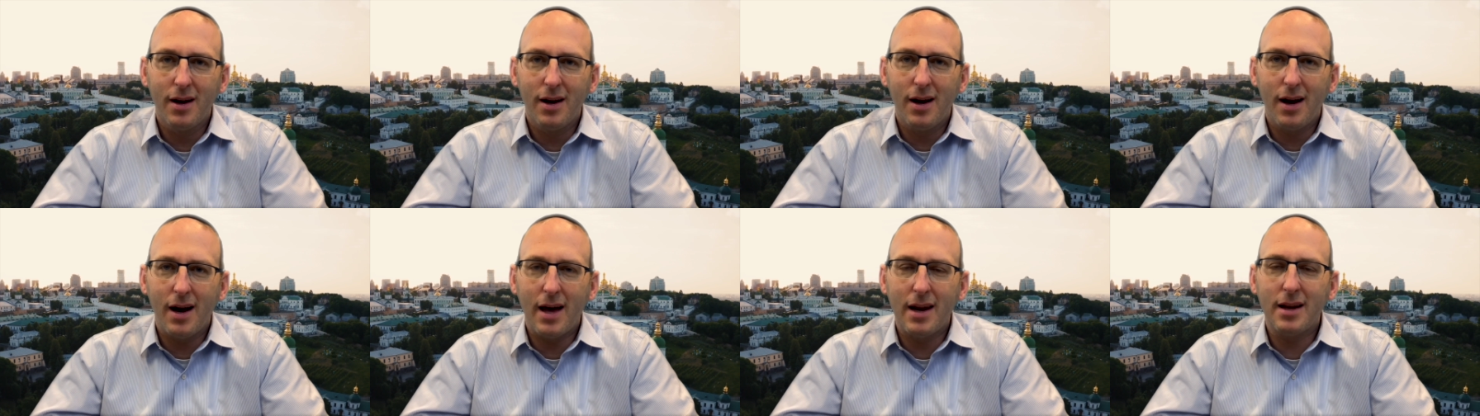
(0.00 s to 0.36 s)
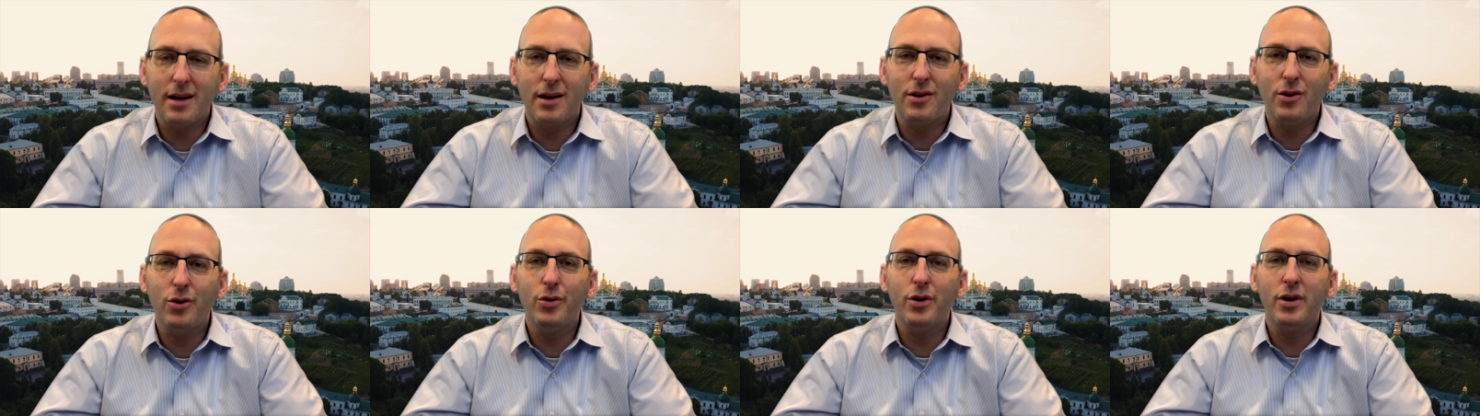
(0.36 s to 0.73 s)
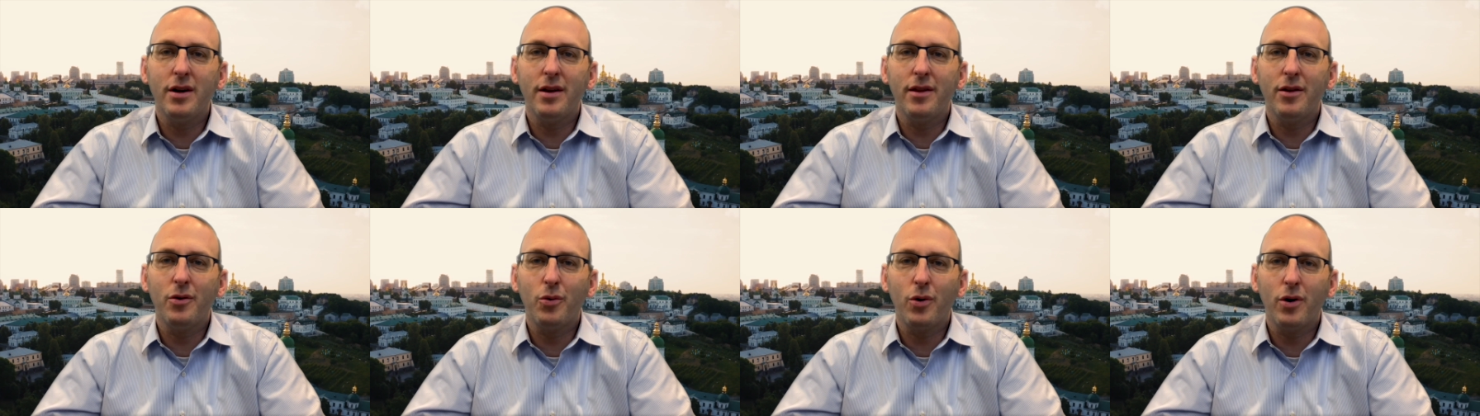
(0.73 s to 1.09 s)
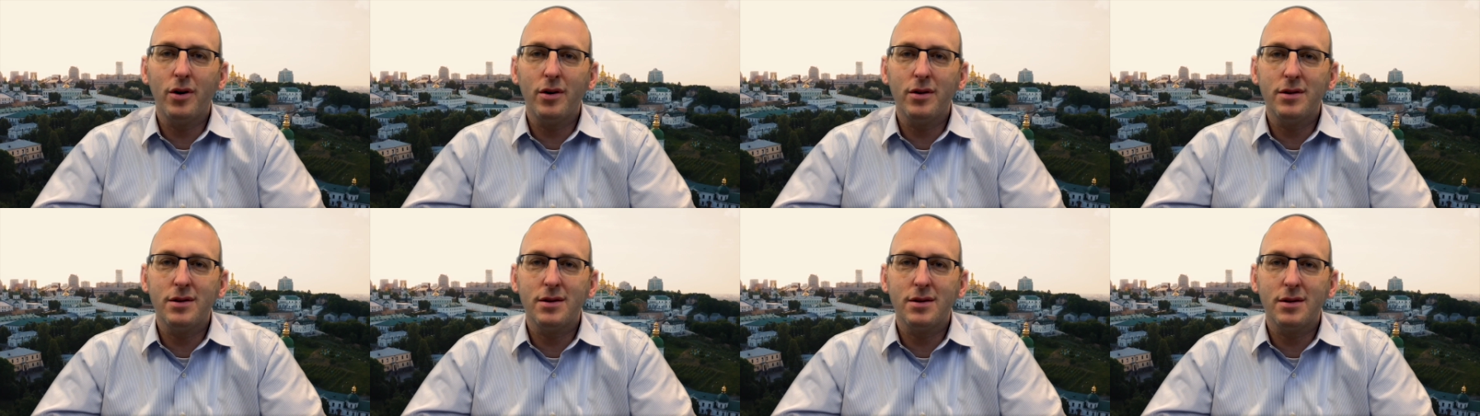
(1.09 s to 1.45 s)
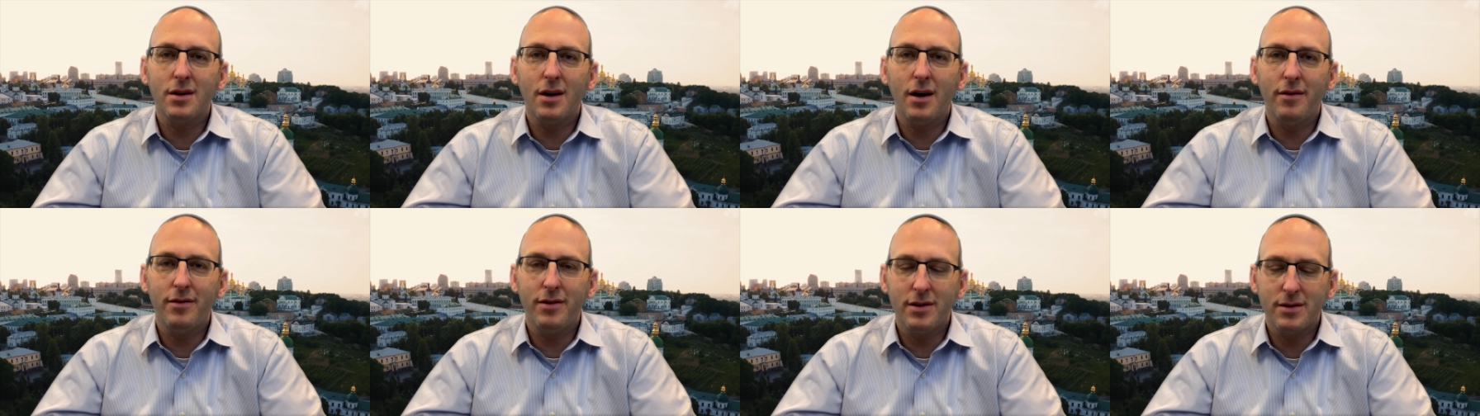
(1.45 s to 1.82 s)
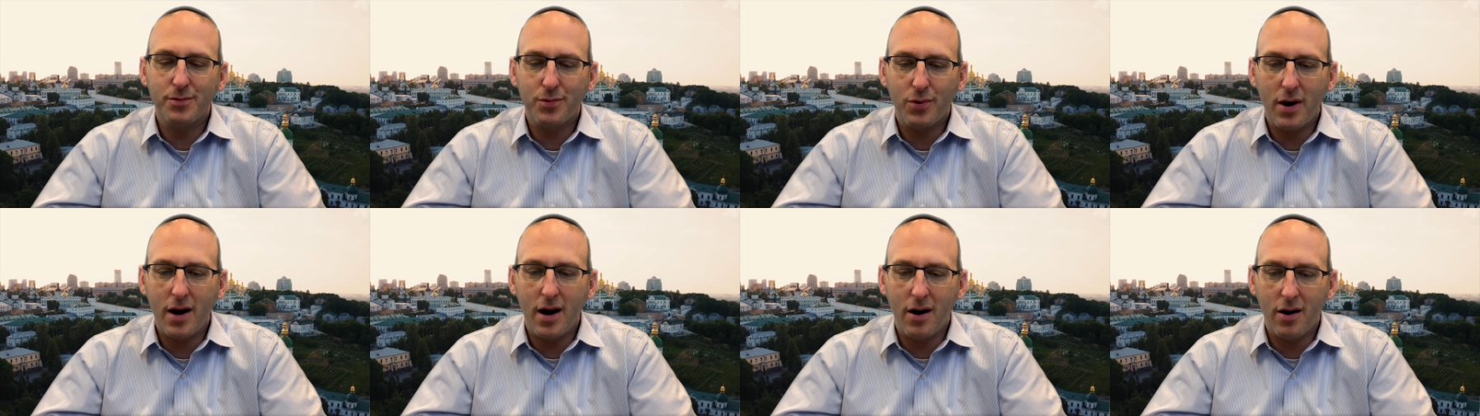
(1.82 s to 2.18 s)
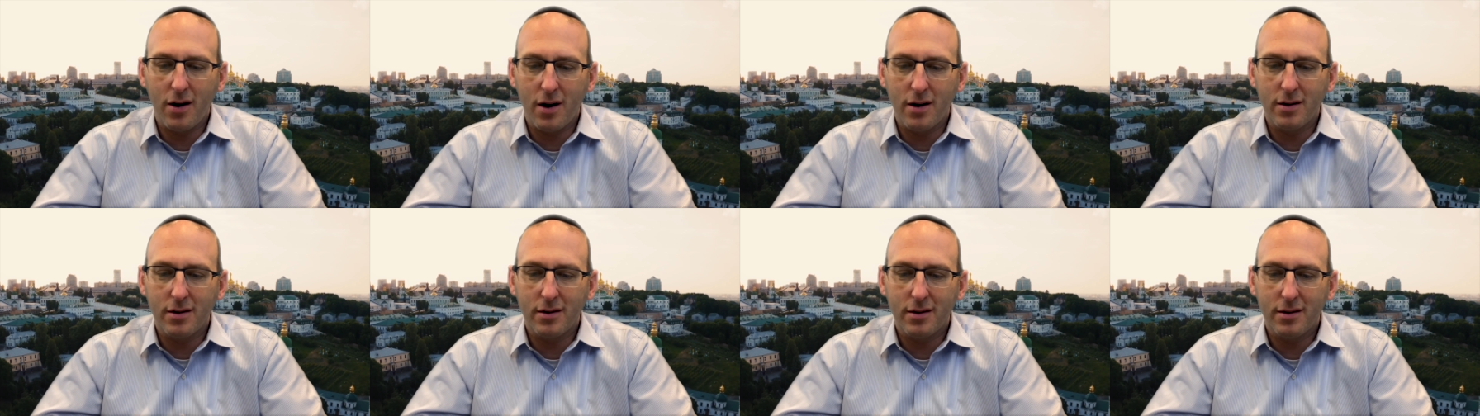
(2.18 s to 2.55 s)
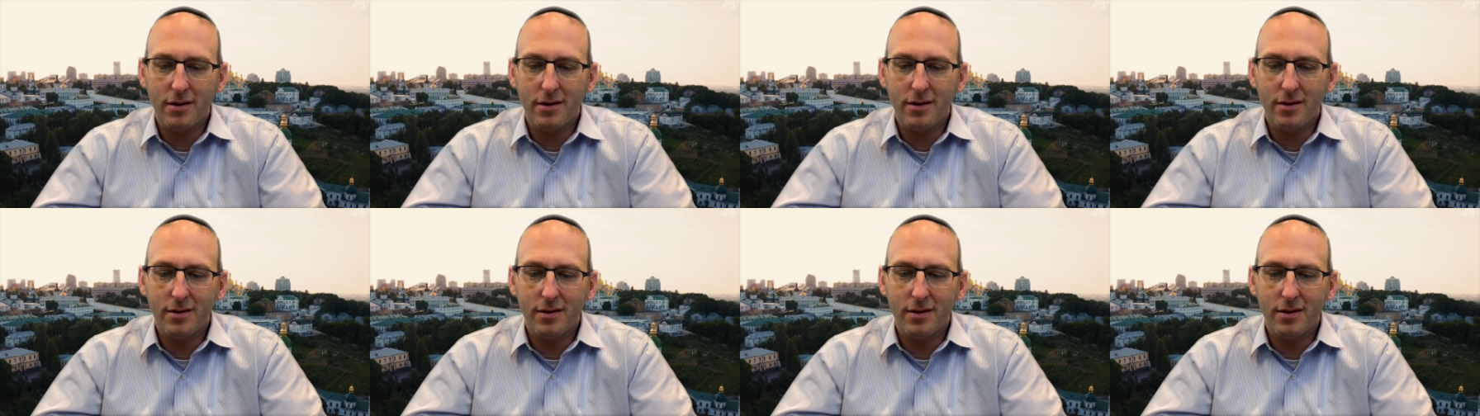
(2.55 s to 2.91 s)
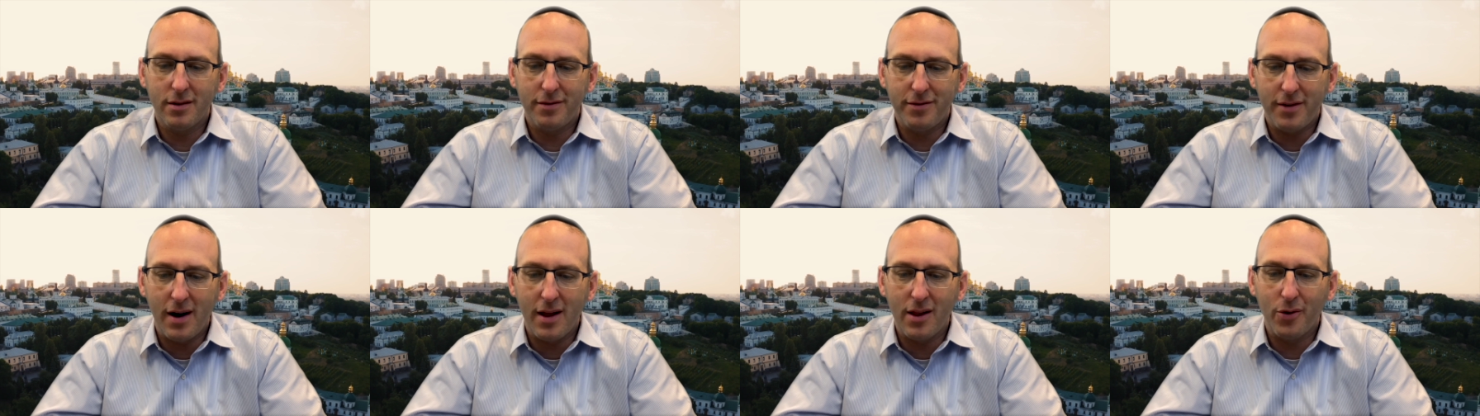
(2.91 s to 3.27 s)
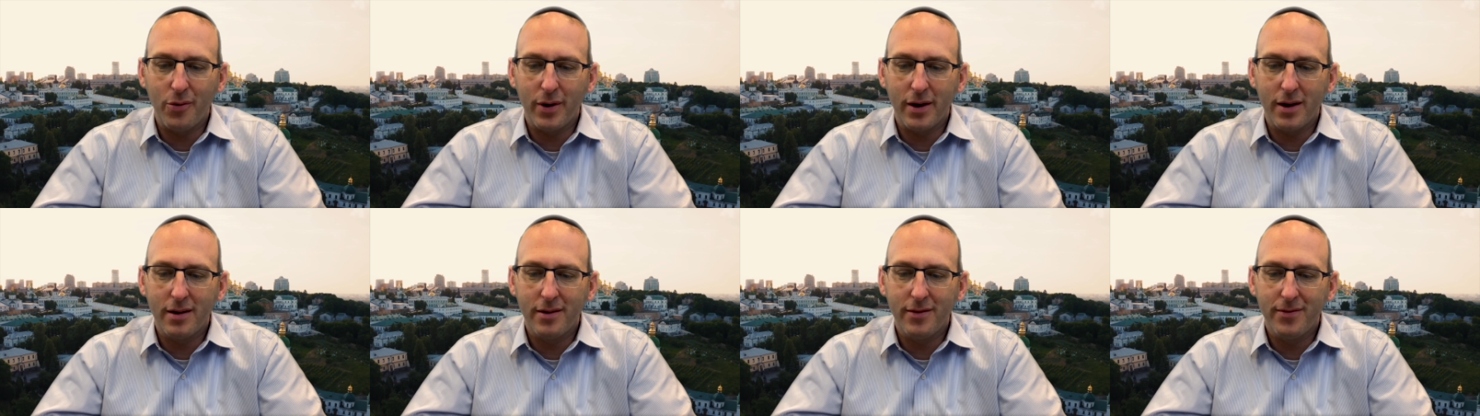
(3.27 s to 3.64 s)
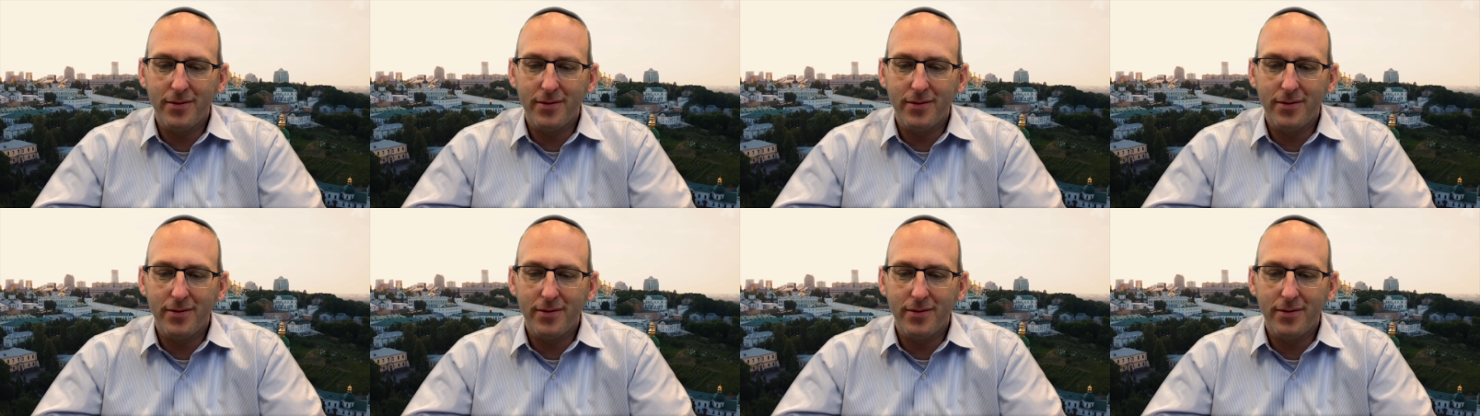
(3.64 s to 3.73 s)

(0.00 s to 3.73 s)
And included in the words of his prayer are the following